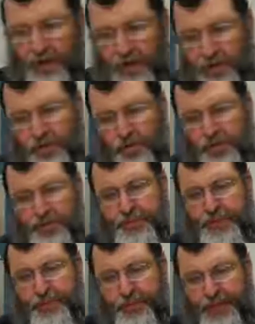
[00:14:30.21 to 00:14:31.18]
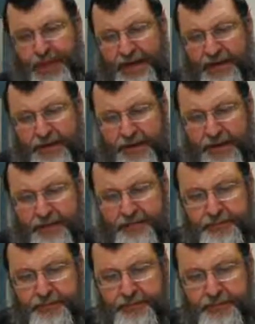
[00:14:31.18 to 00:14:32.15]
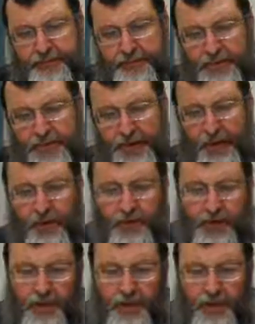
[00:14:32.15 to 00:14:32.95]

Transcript: and the Jewish people found it there. The